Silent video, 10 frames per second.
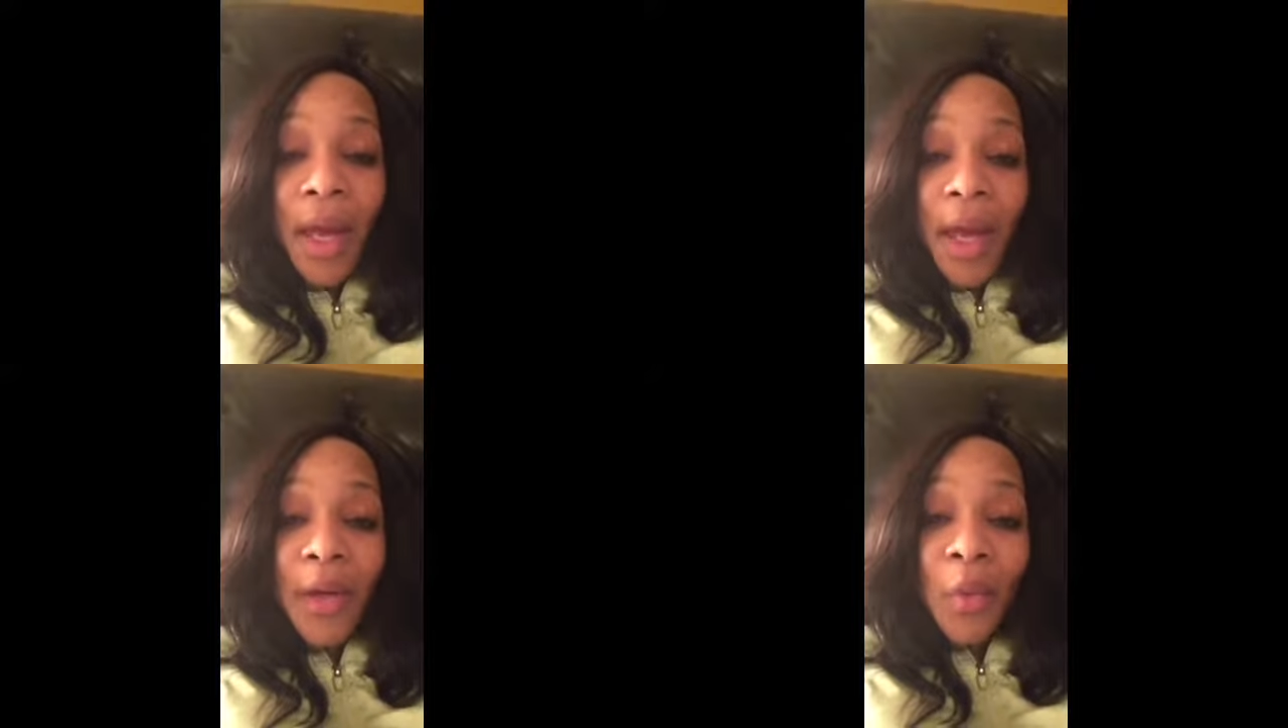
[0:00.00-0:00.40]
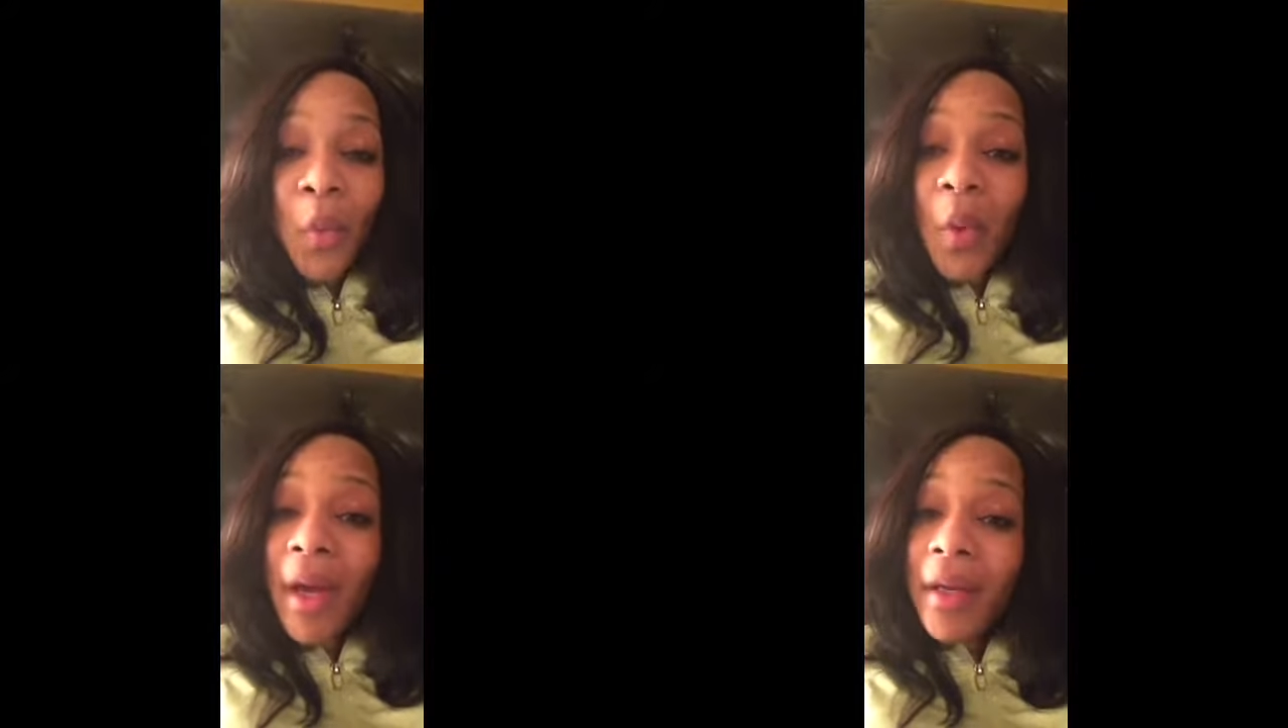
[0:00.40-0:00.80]

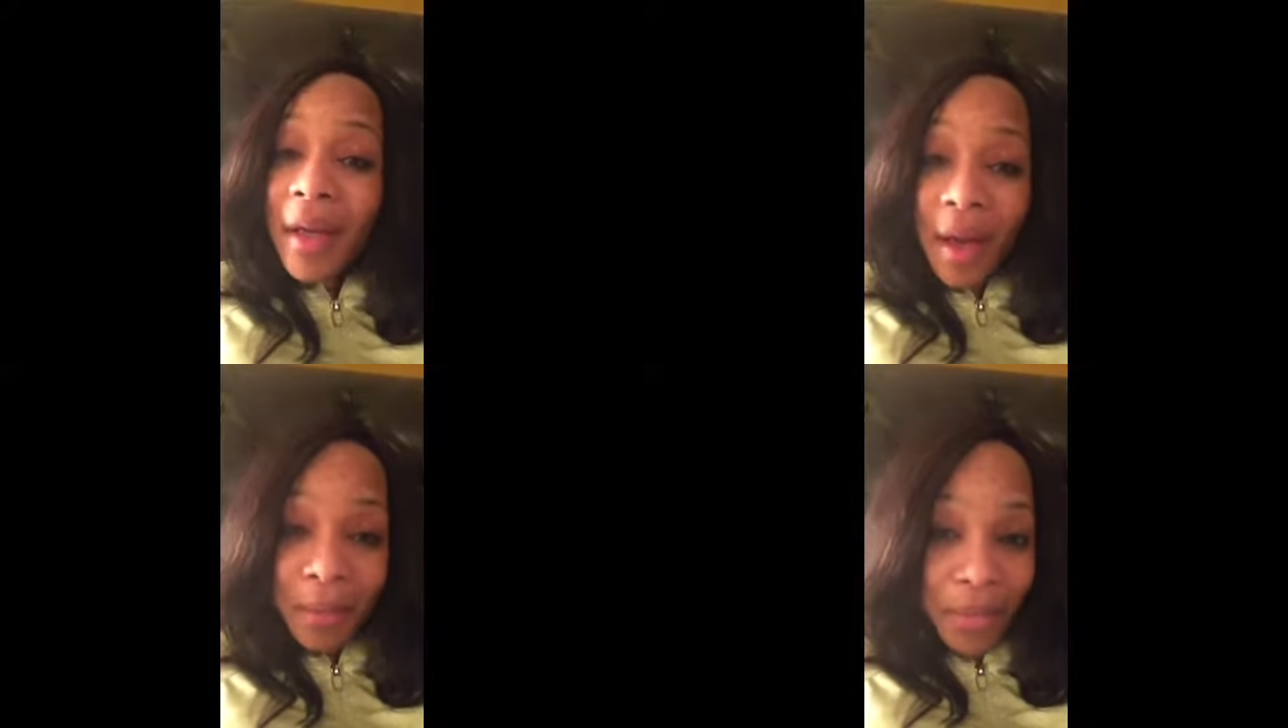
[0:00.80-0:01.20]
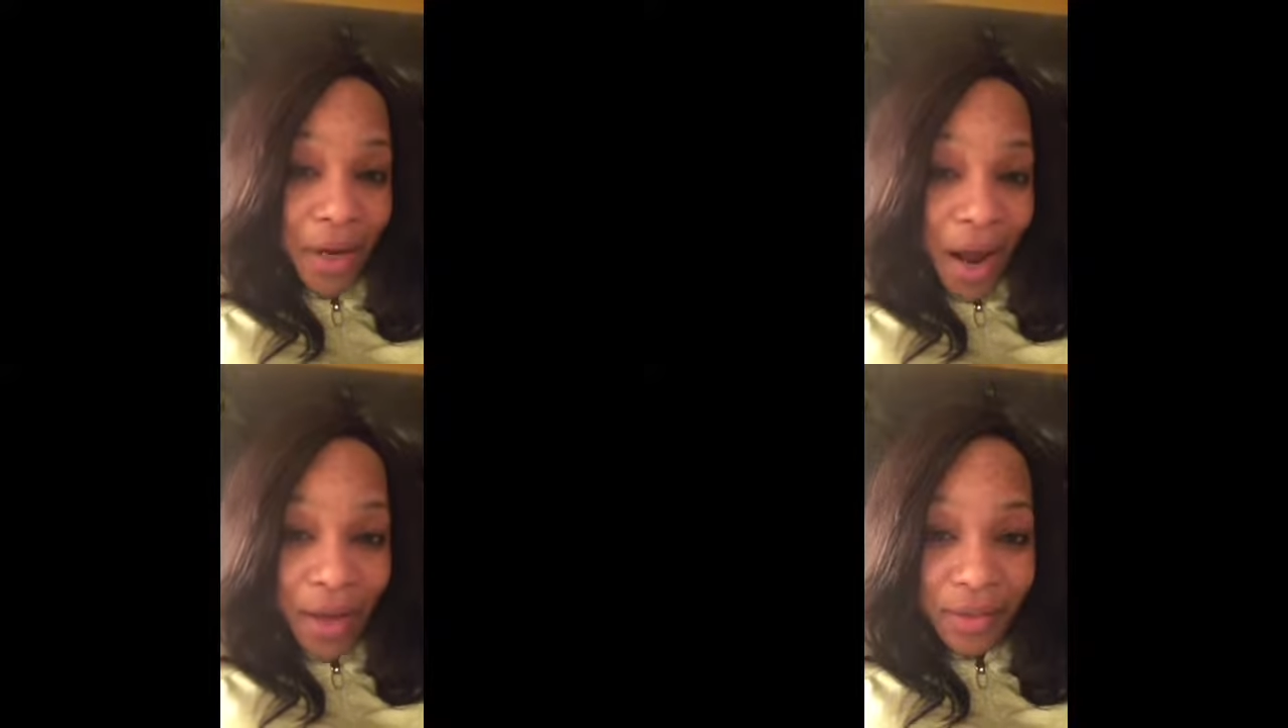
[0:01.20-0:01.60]
And when I'm
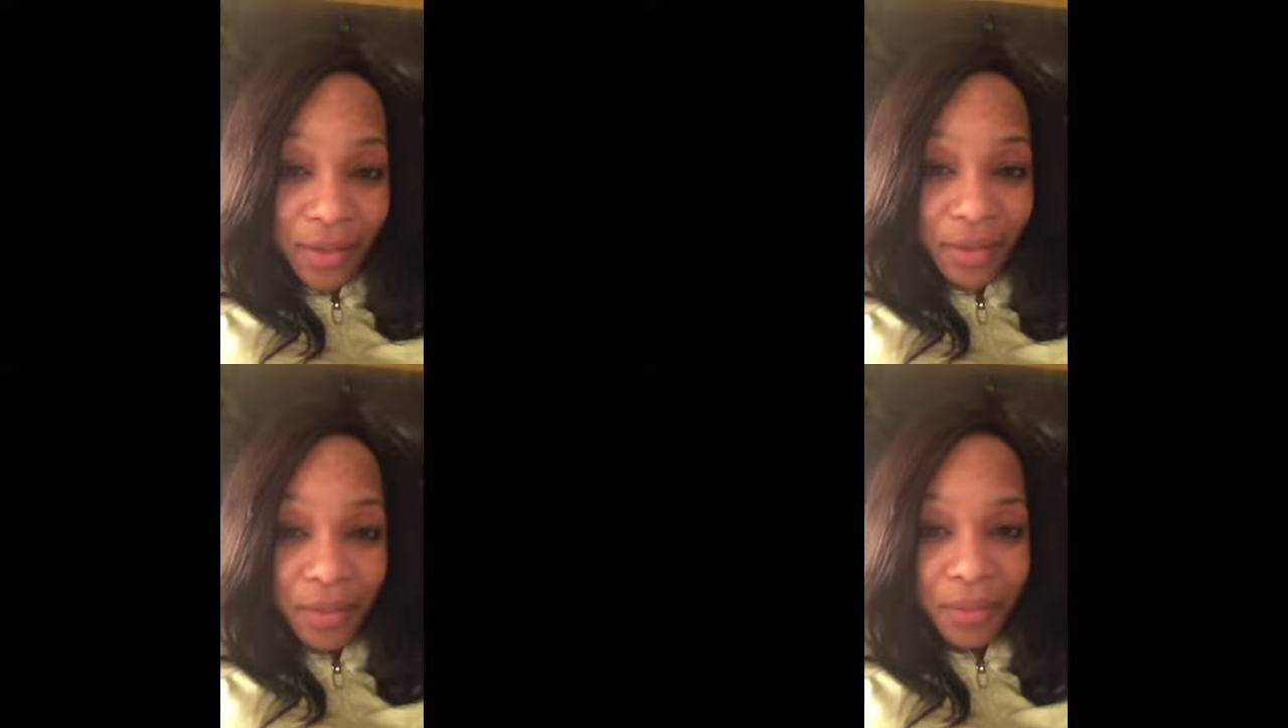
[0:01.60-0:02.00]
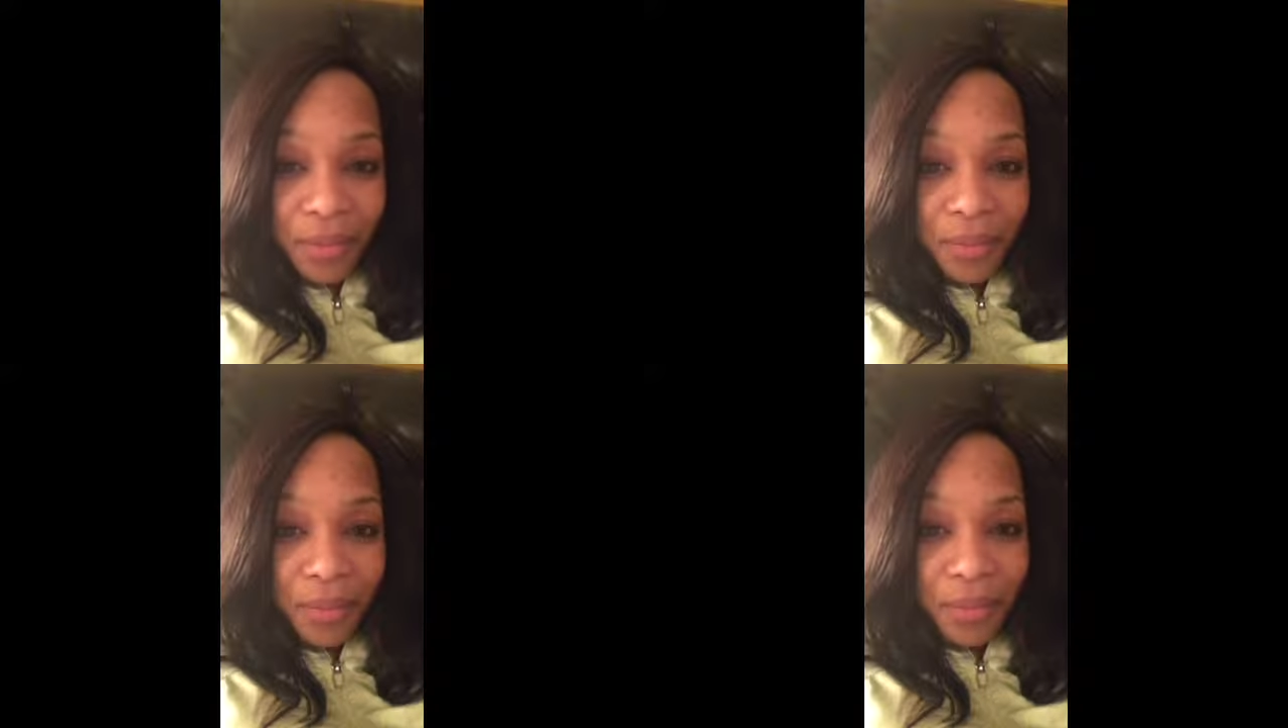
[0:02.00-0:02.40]
not
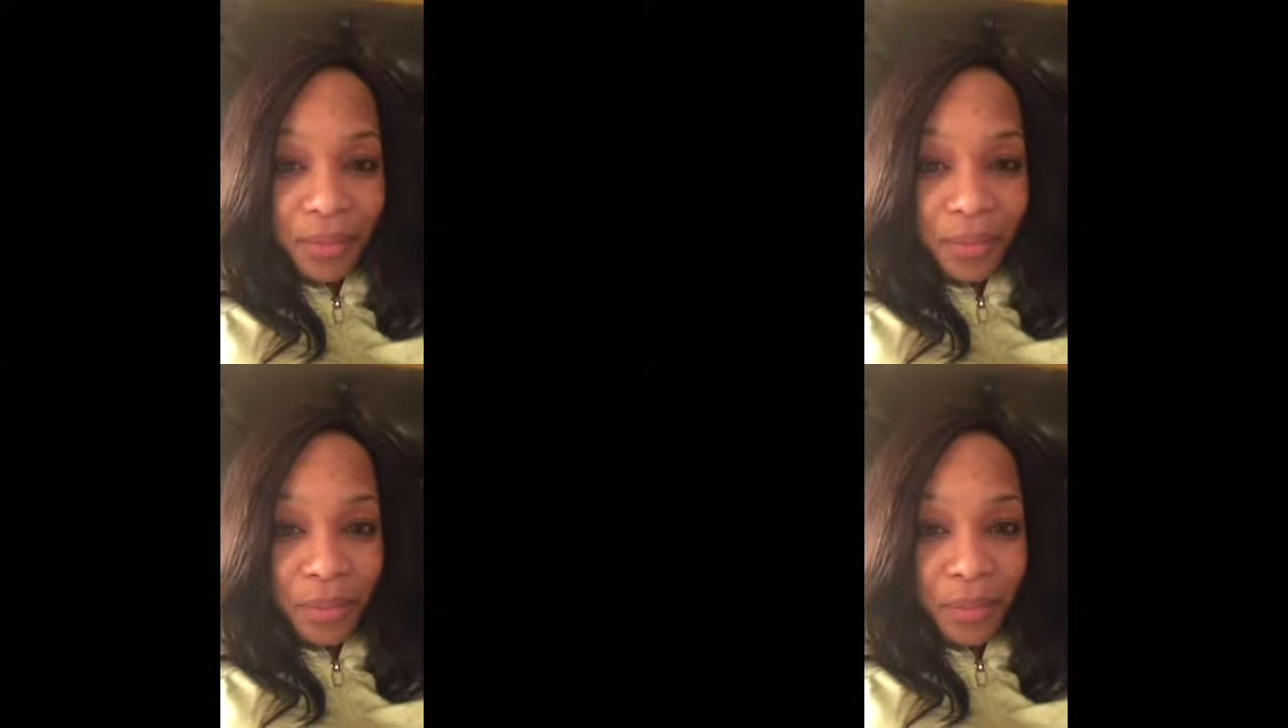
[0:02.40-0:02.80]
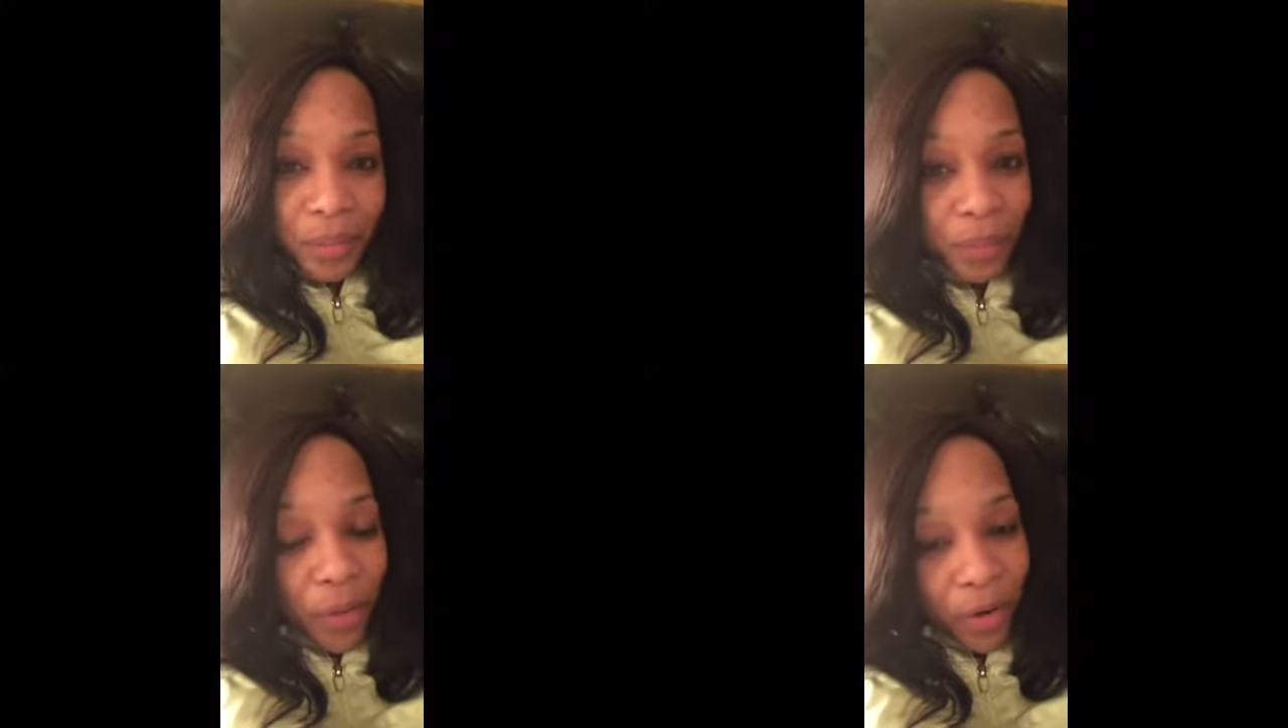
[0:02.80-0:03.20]

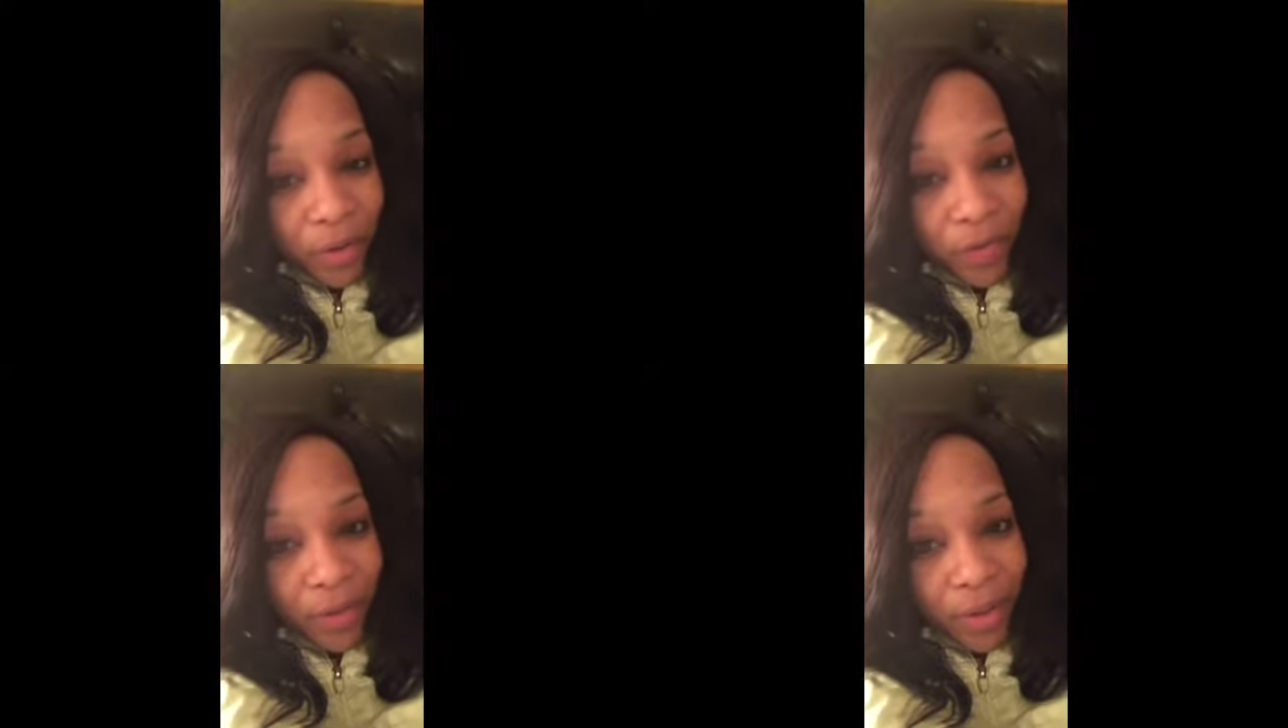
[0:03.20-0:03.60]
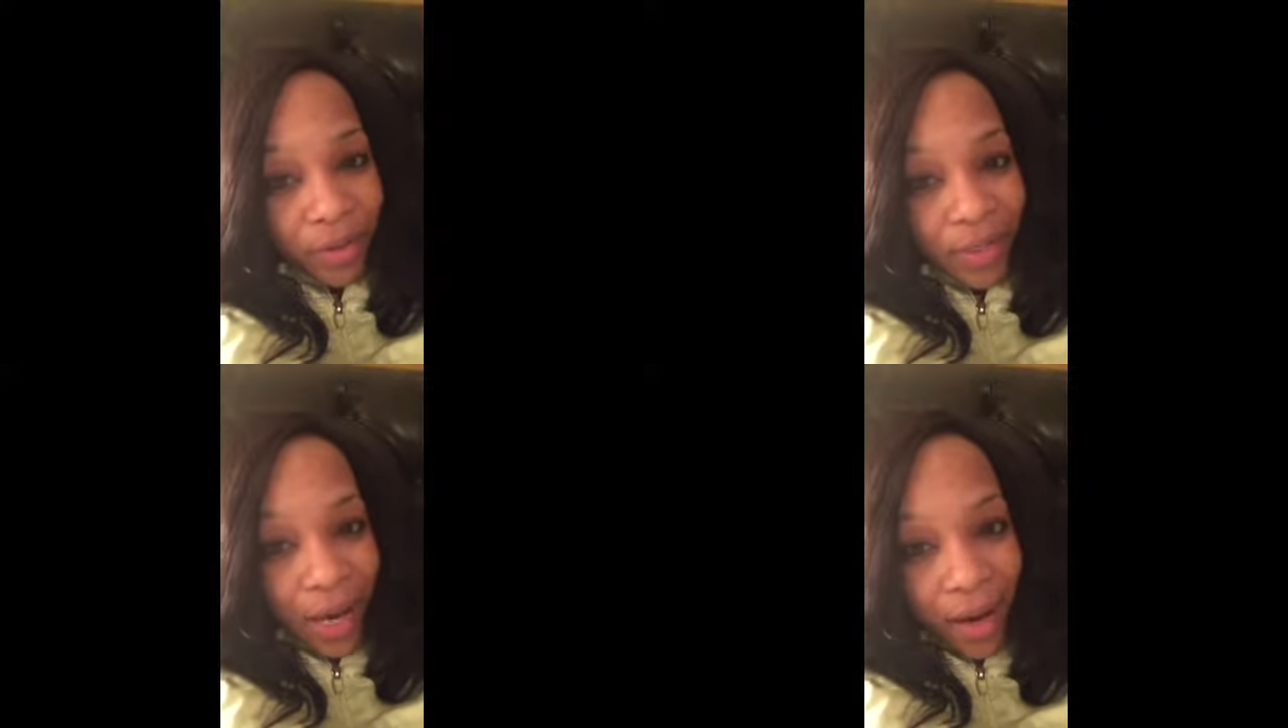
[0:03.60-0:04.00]
perfect
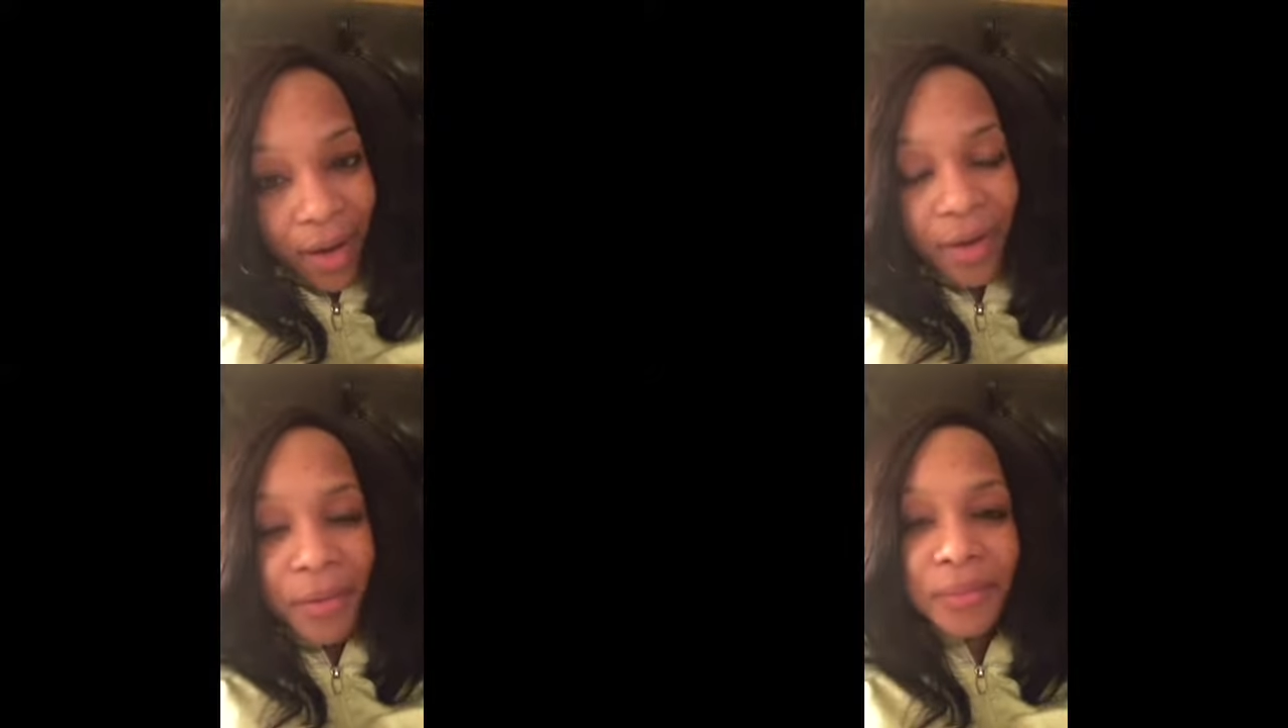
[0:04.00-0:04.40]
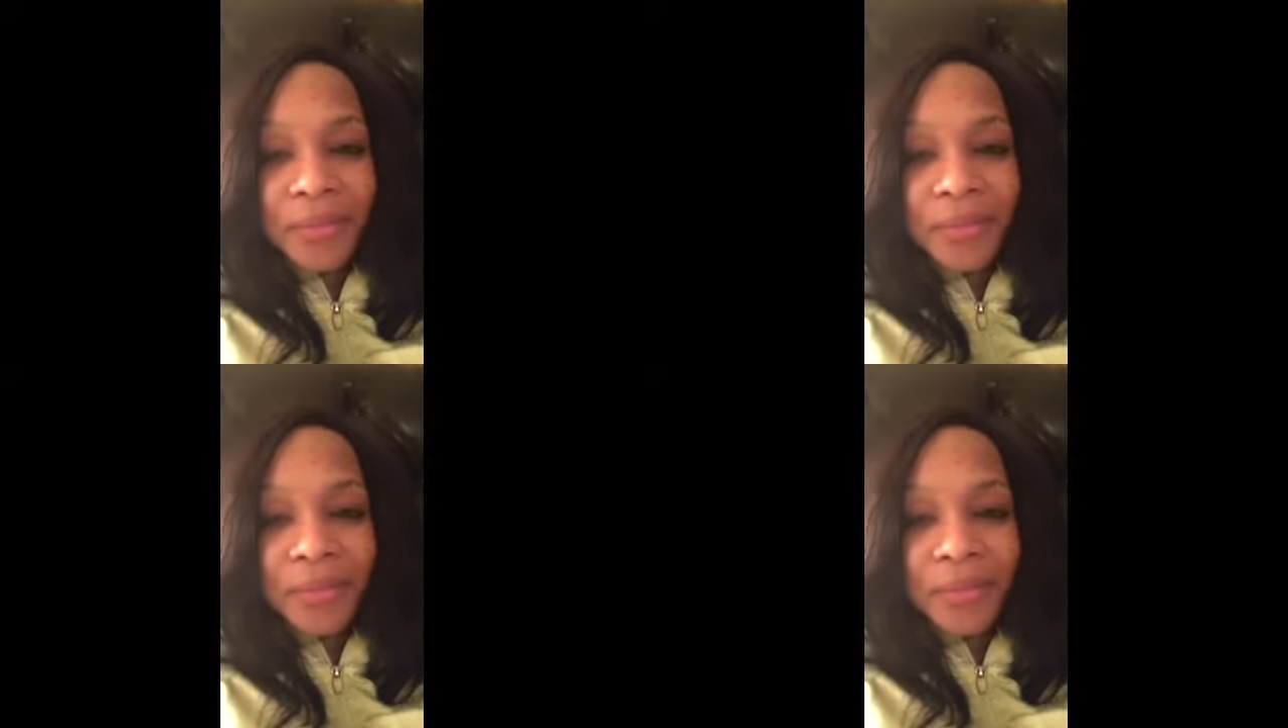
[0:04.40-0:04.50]
Tye,